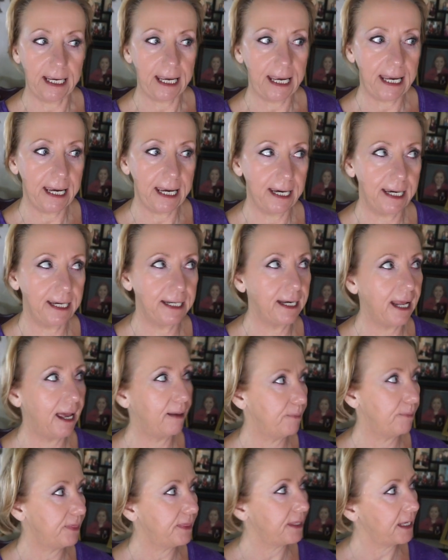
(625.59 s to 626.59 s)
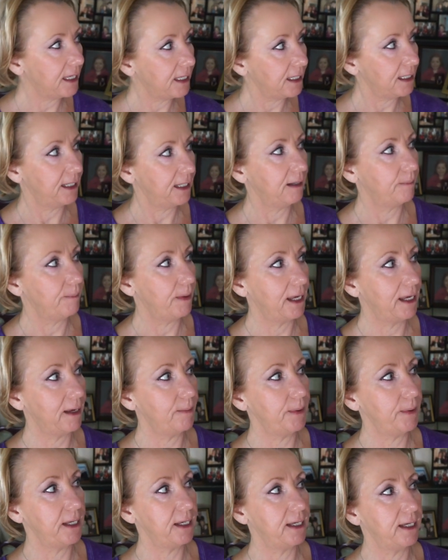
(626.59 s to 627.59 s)
and I'm thinking
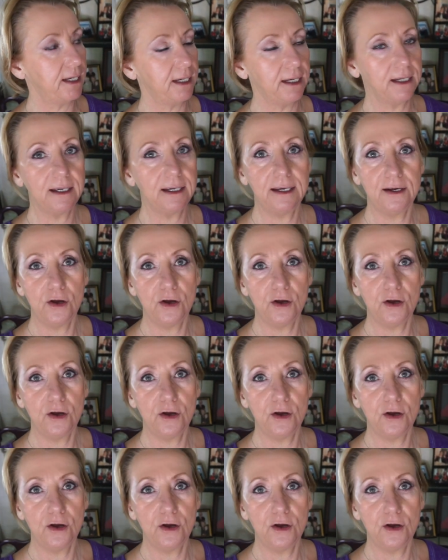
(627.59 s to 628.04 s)
maybe